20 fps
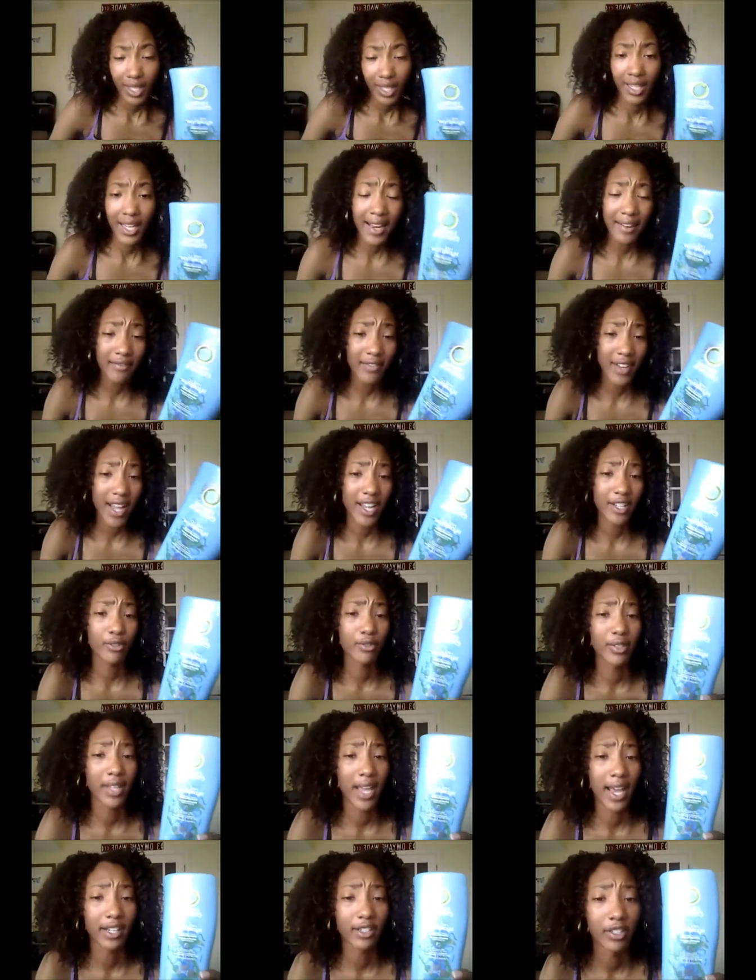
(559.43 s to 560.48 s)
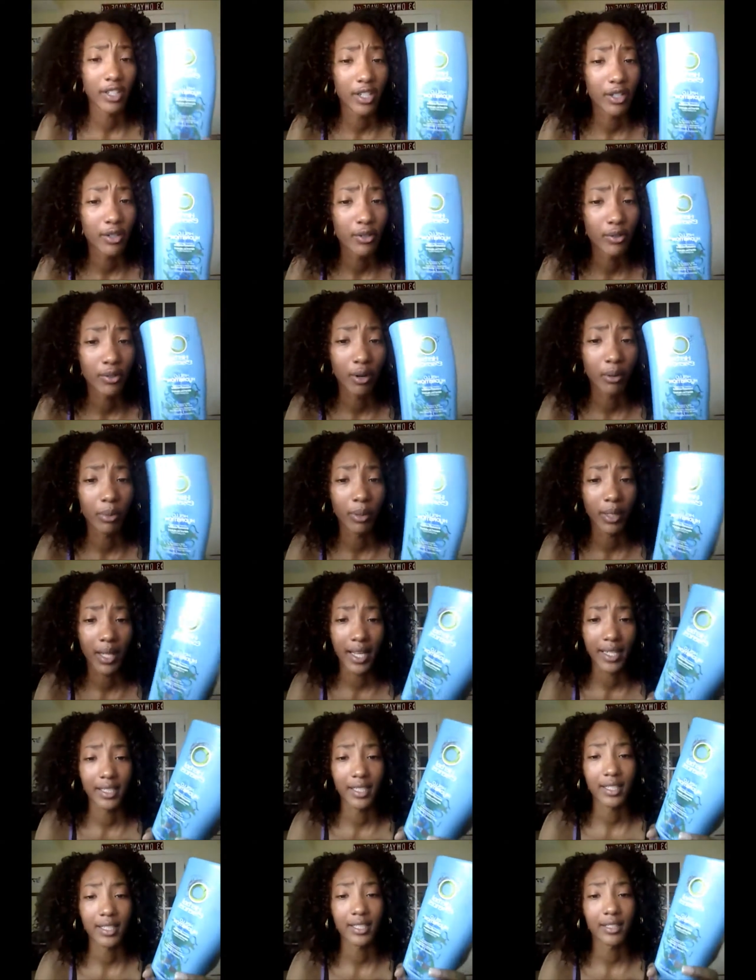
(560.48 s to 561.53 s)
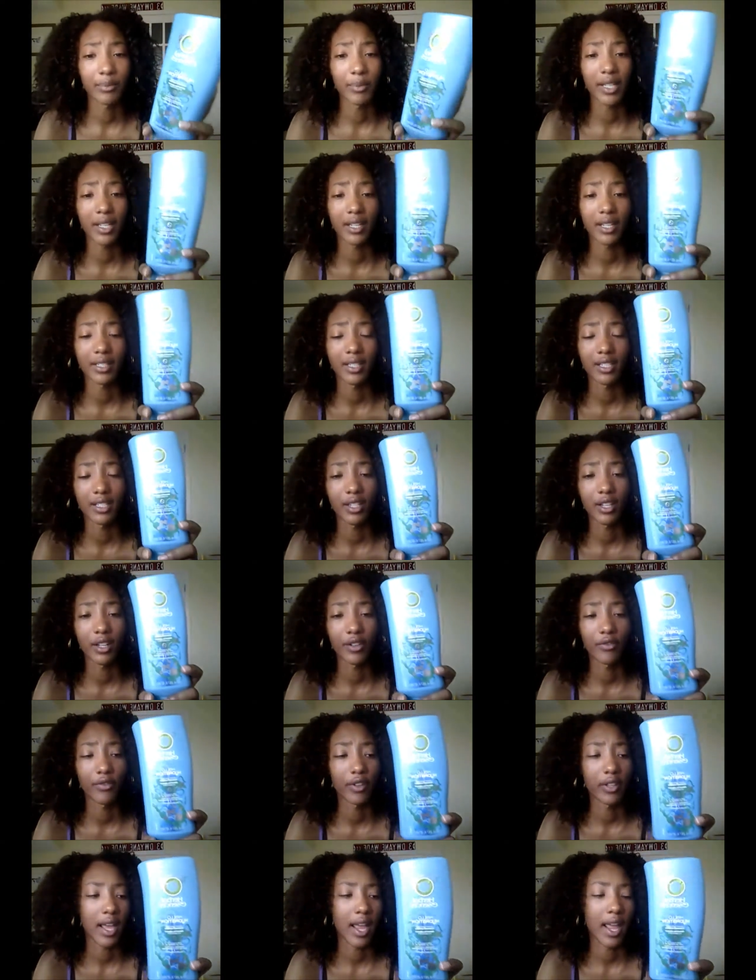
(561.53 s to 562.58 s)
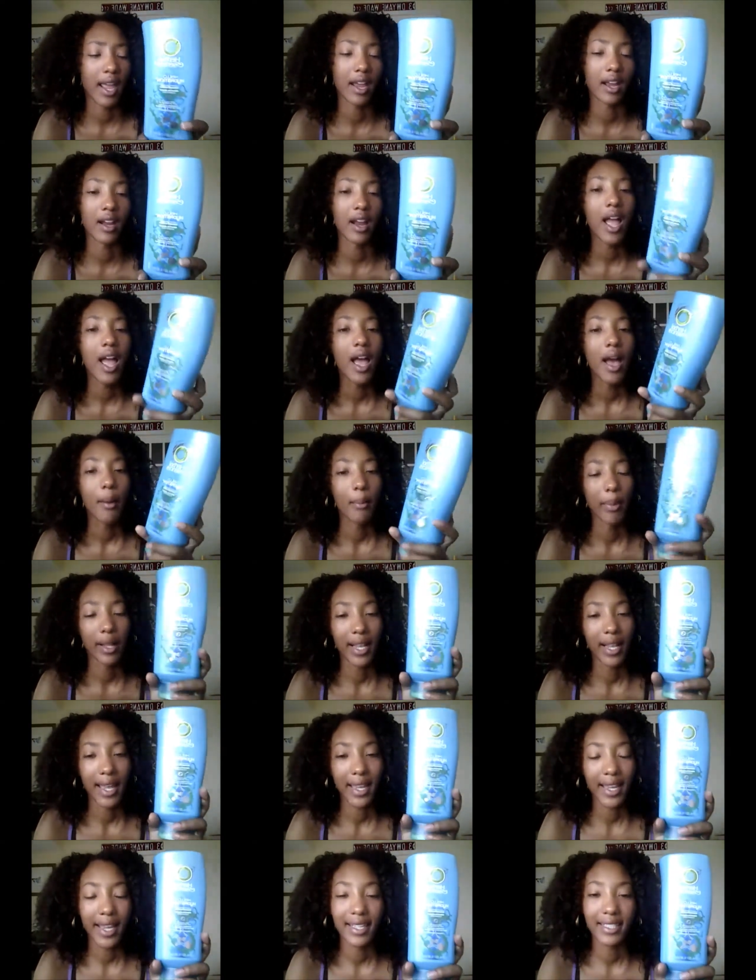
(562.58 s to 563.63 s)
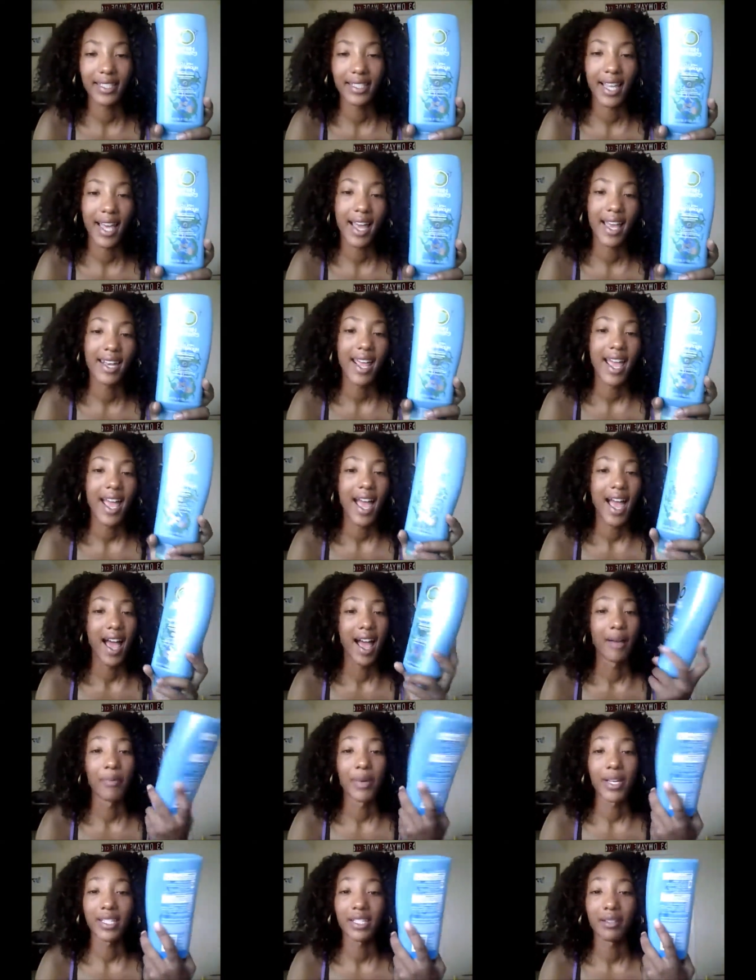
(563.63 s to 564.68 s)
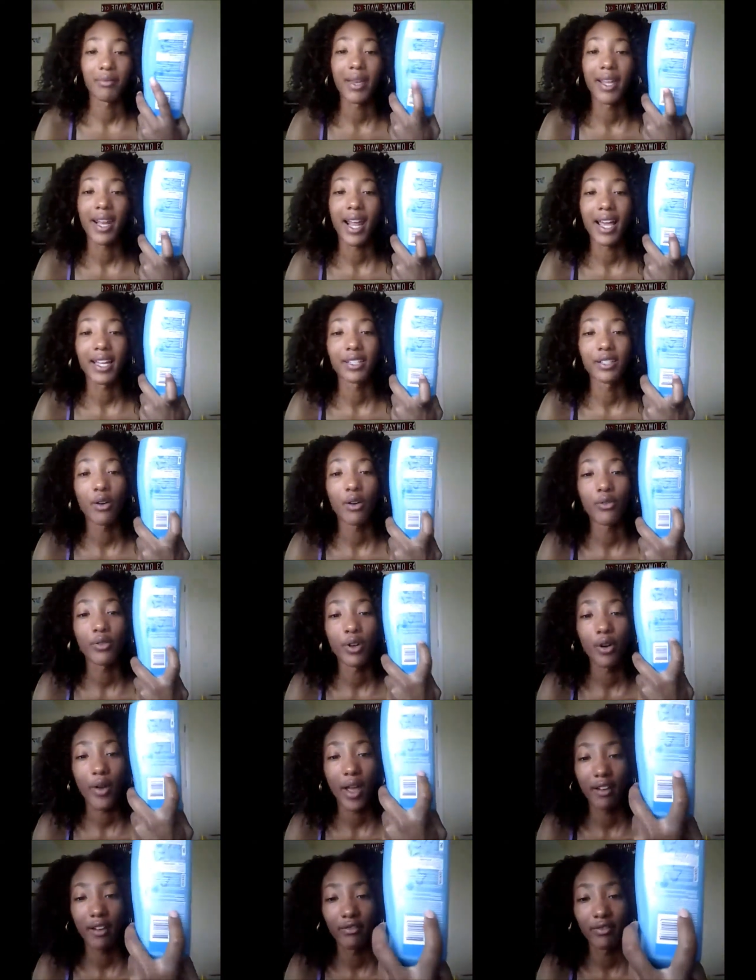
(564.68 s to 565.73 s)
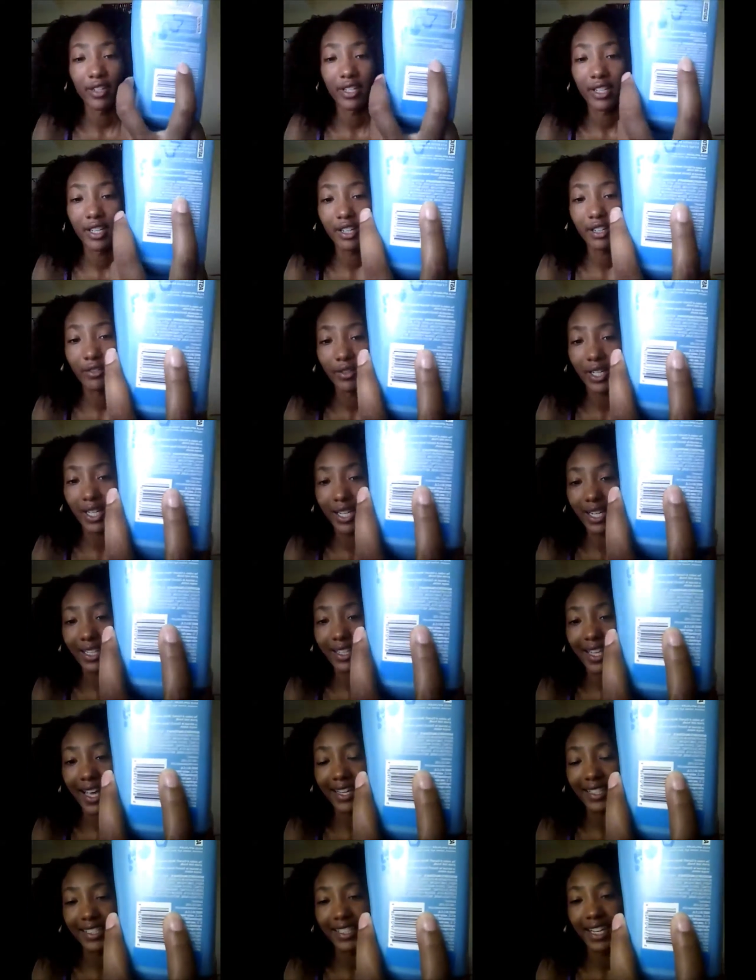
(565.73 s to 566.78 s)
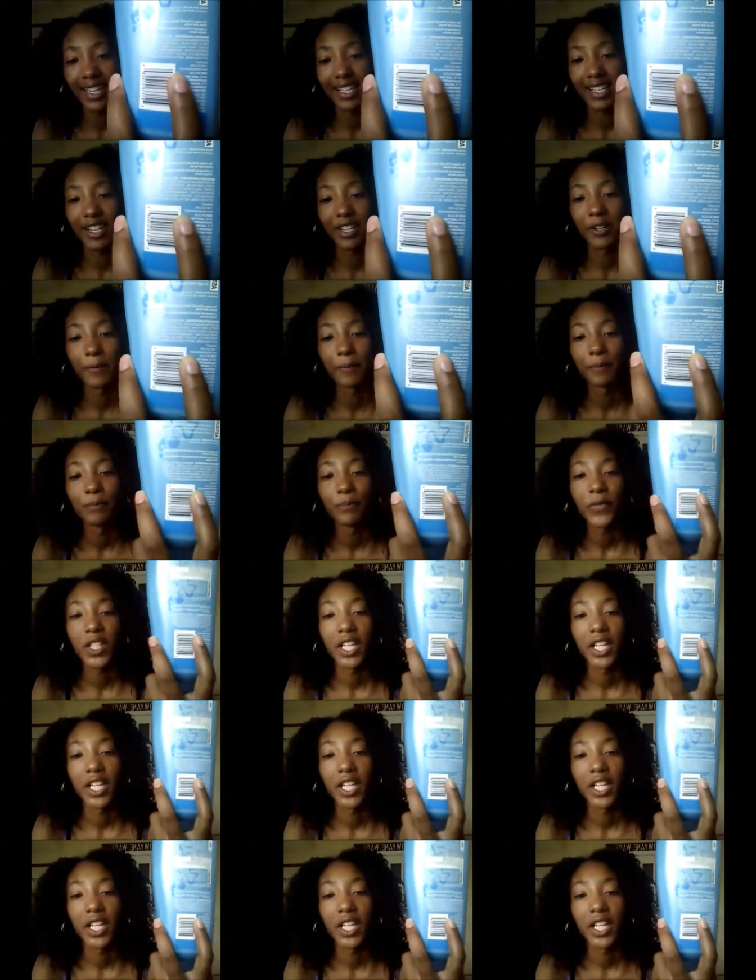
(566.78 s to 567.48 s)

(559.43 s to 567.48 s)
A lot of naturals actually use herbal essence because it's good for the hair. But like I said, I must admit I don't know every ingredient that's in here.